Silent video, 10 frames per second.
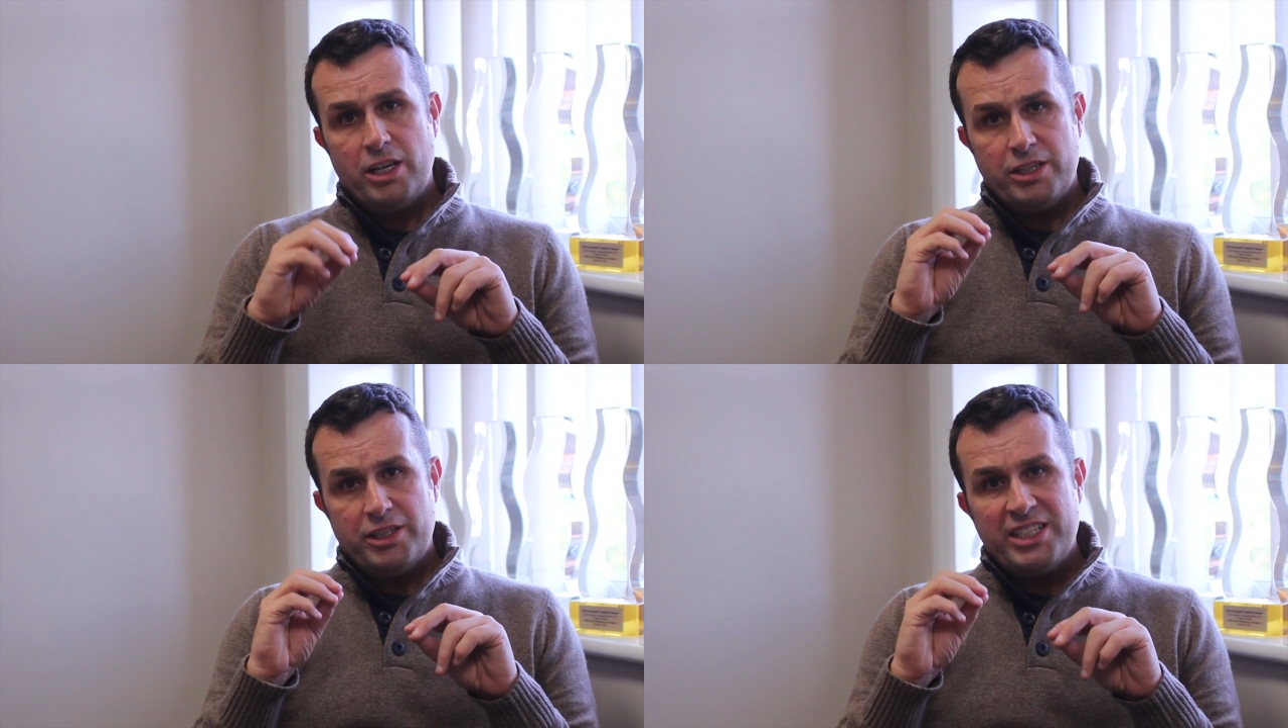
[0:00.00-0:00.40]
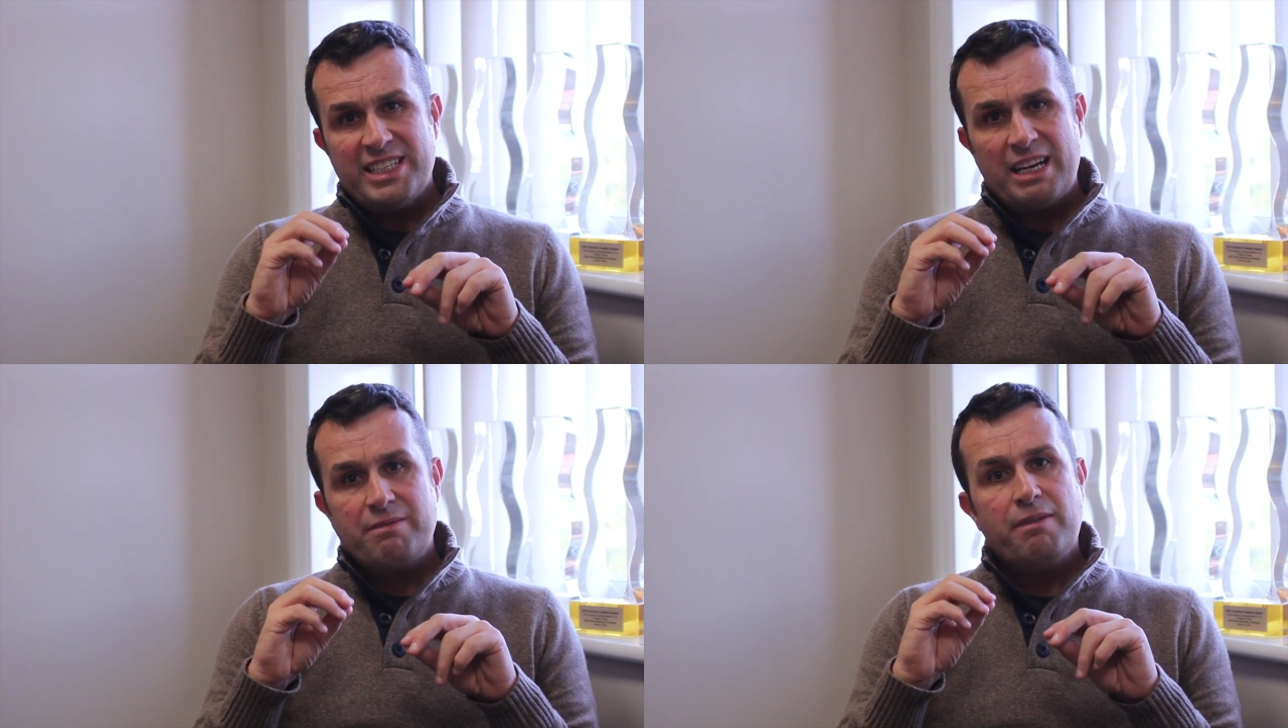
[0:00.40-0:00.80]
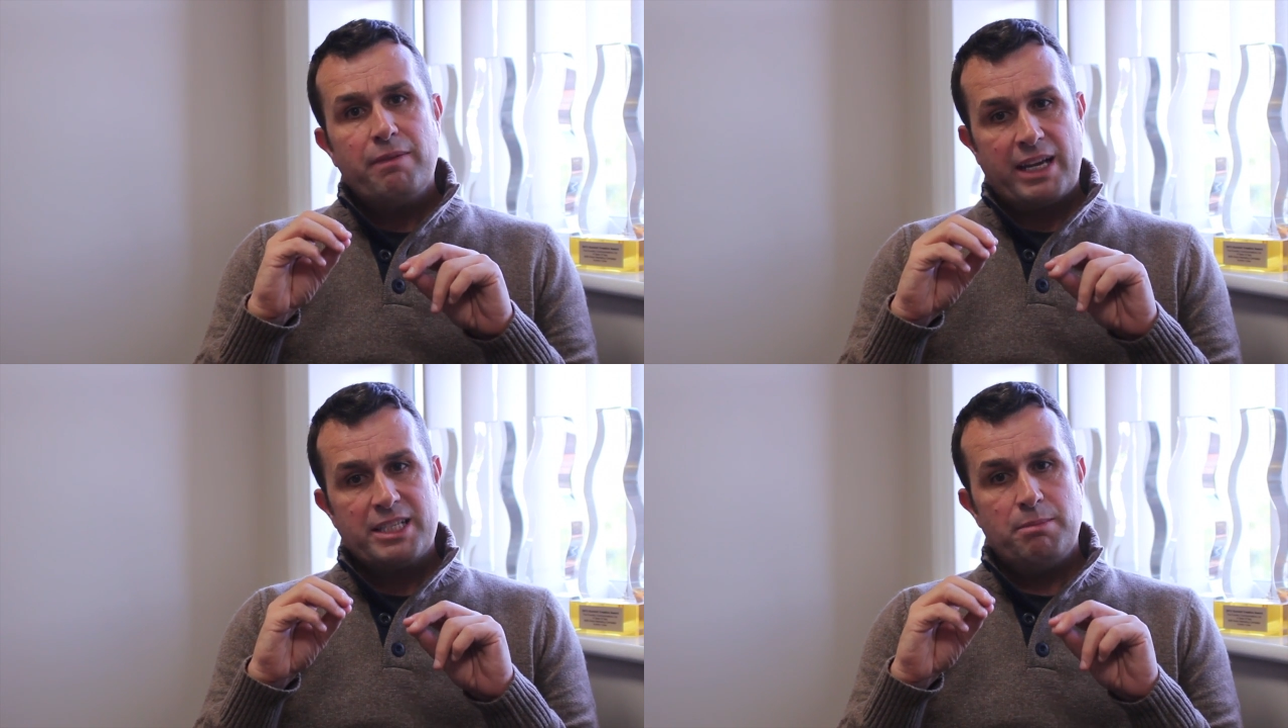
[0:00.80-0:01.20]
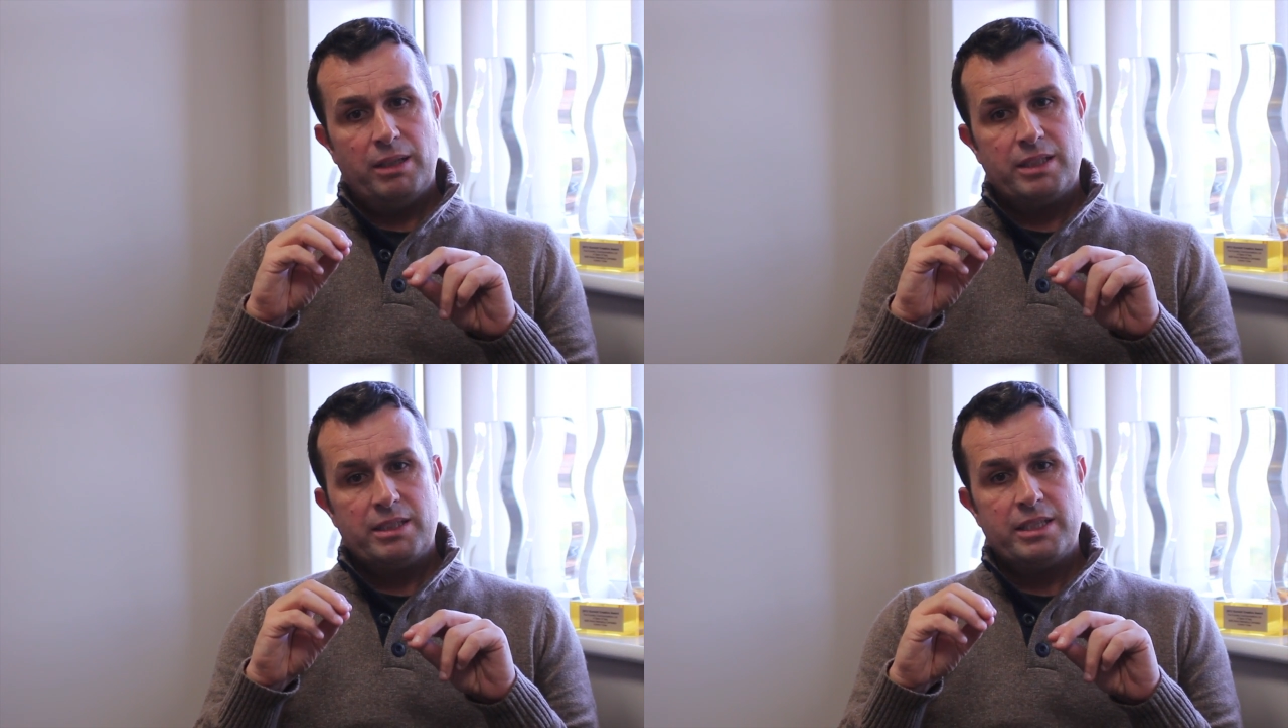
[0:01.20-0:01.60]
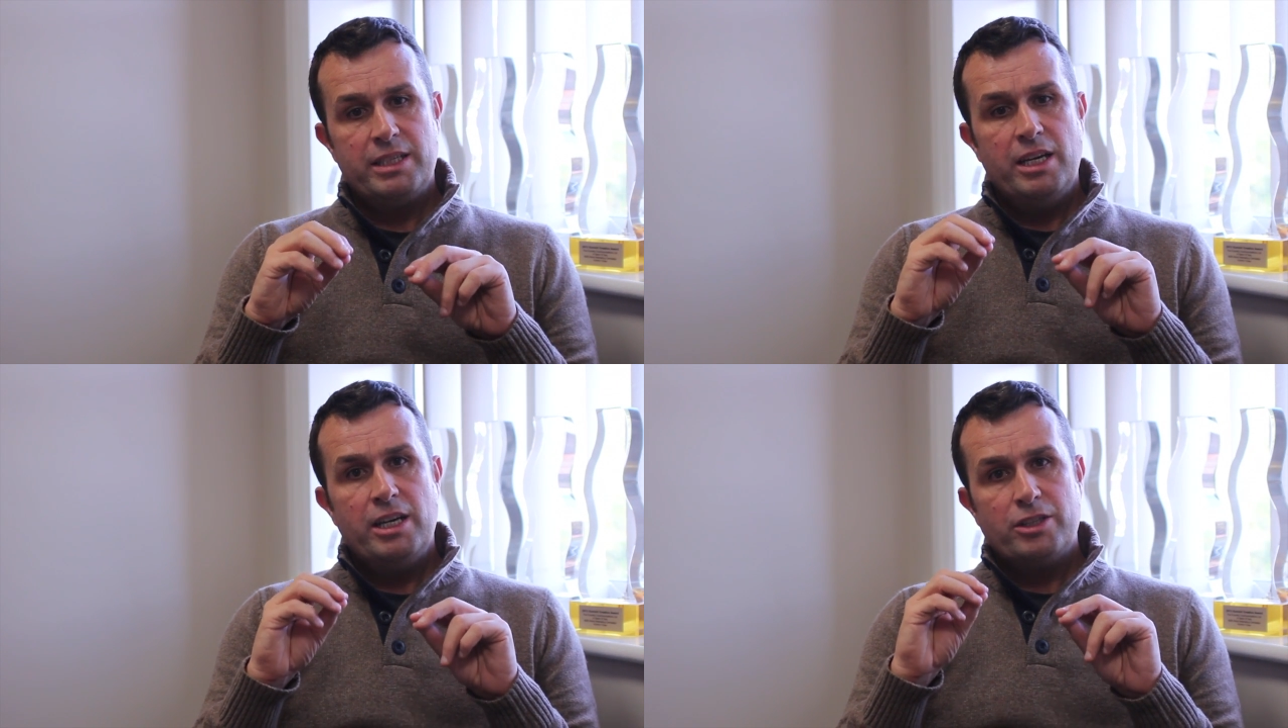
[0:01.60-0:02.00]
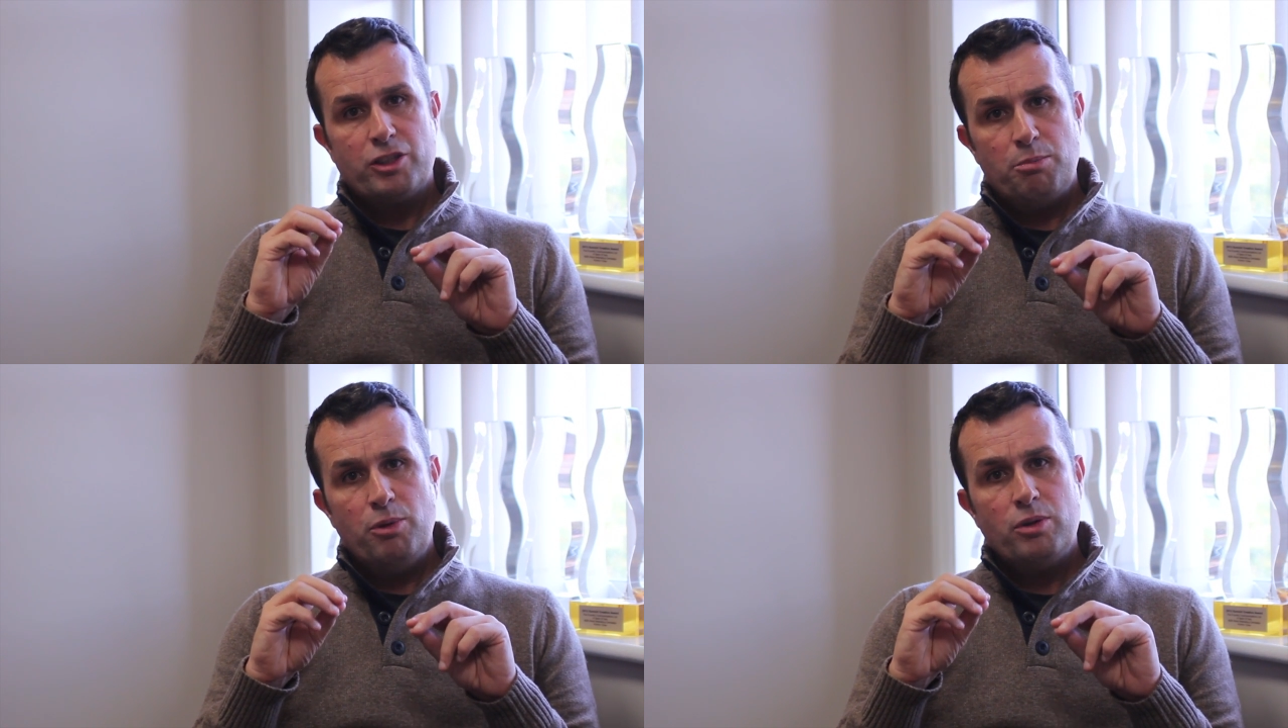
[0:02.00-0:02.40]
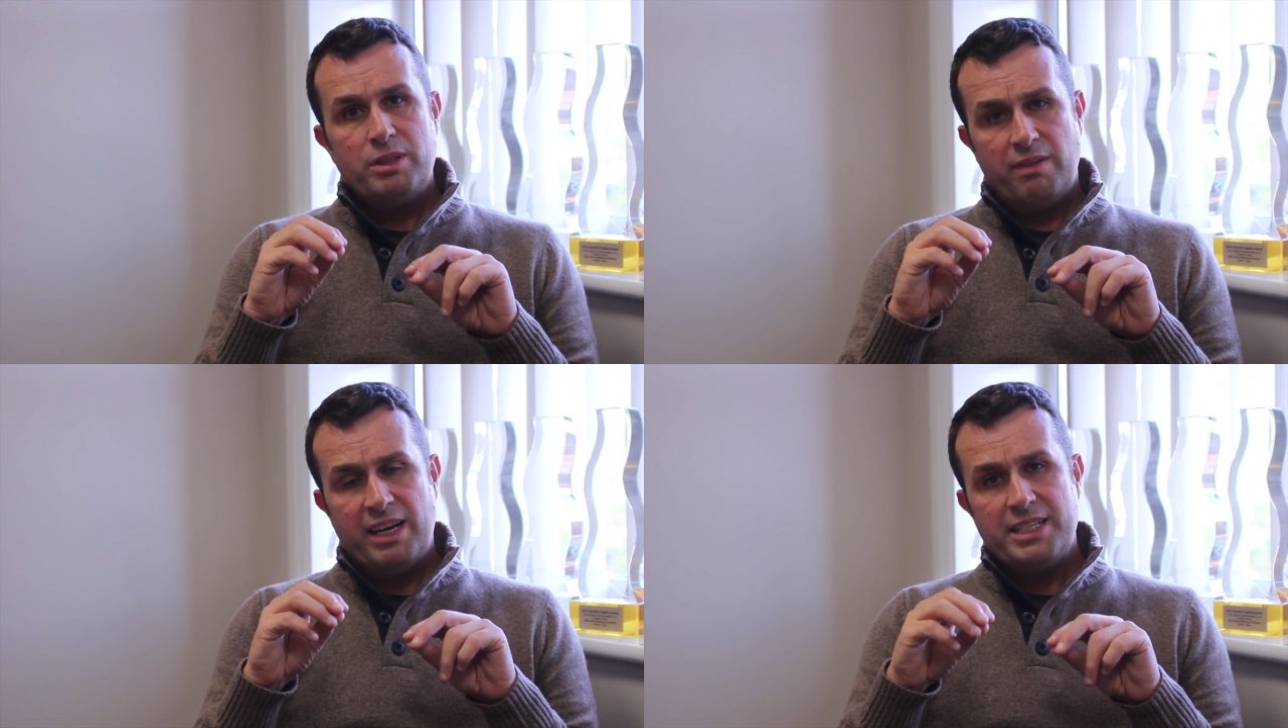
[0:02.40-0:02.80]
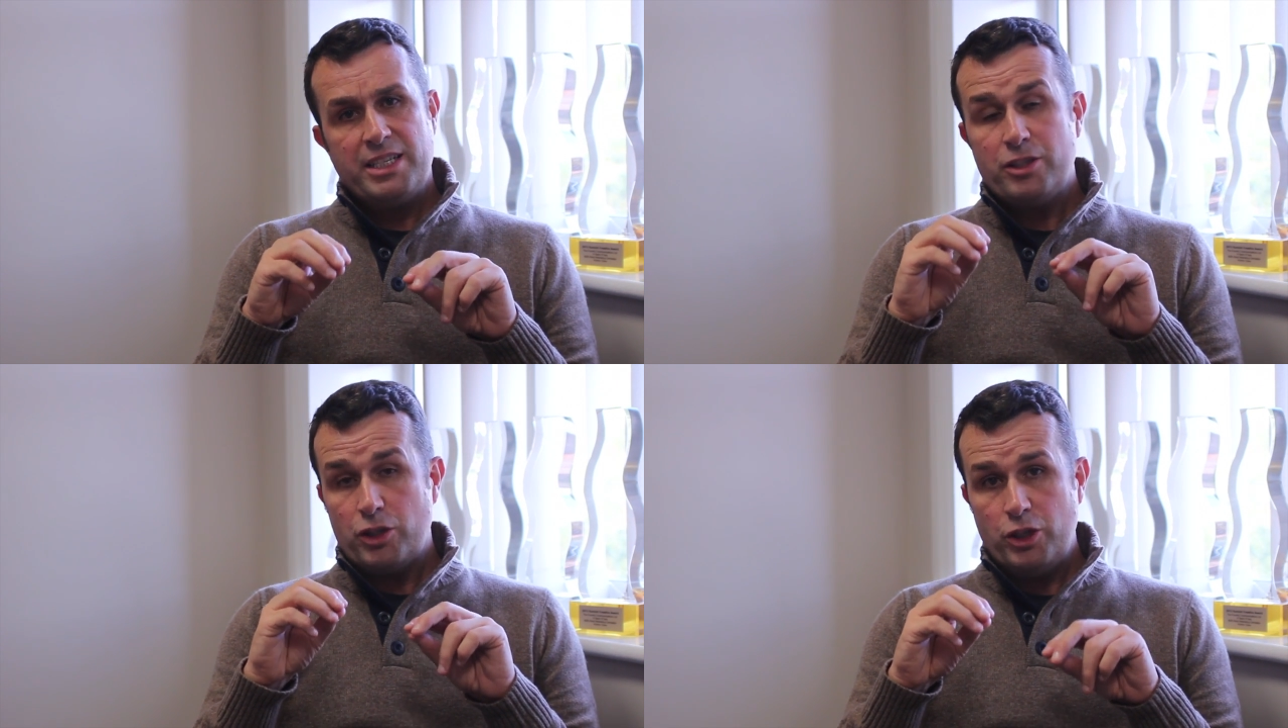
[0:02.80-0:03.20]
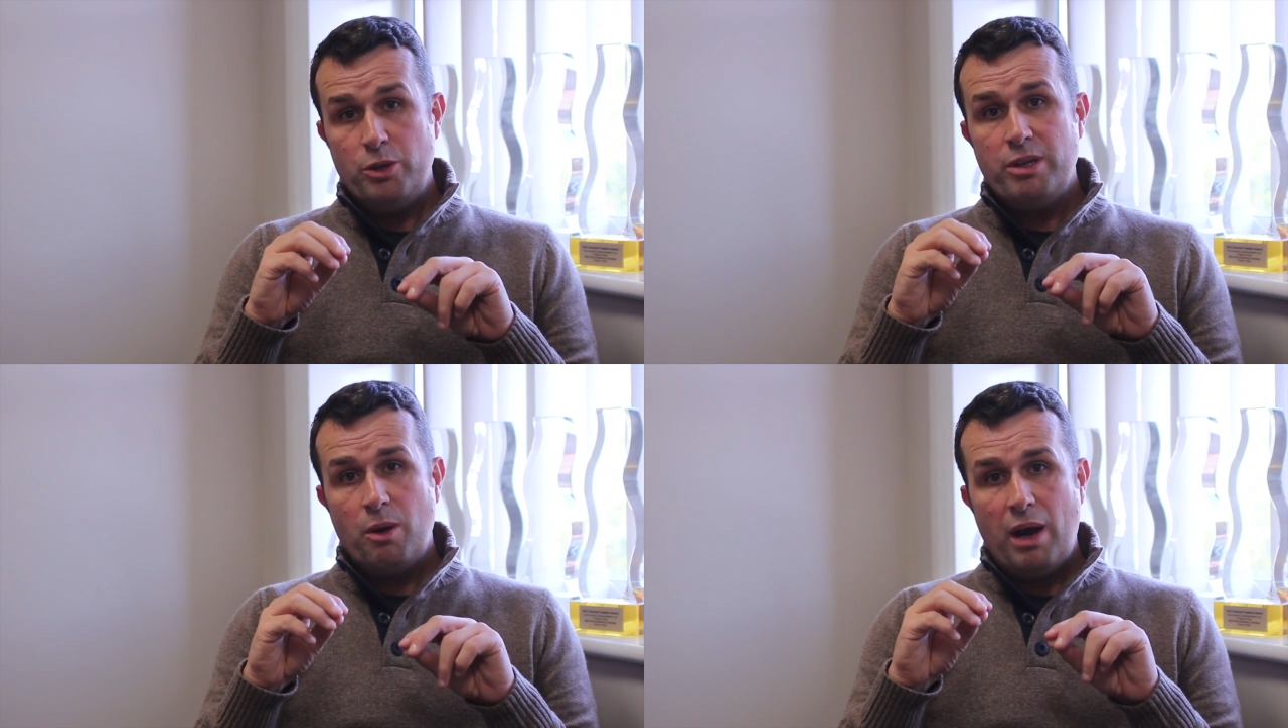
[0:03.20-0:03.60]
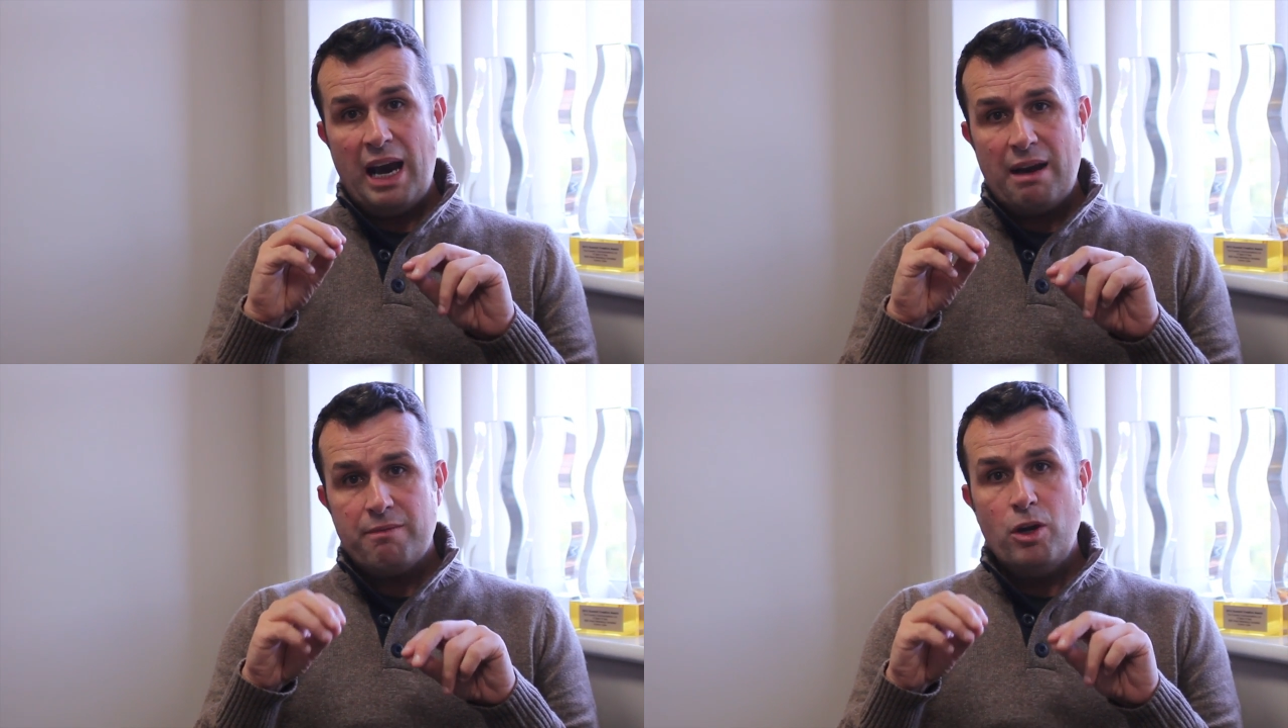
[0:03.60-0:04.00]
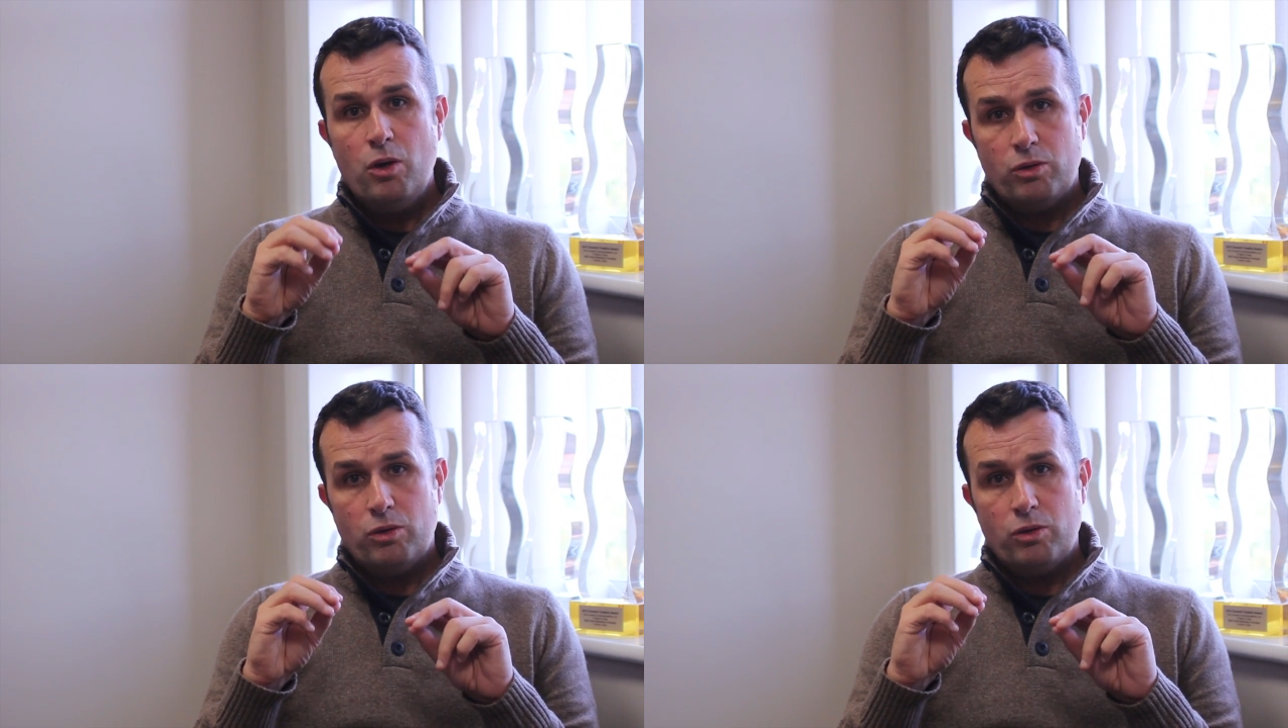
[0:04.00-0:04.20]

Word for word: you design for flexibility to support devices that you don't have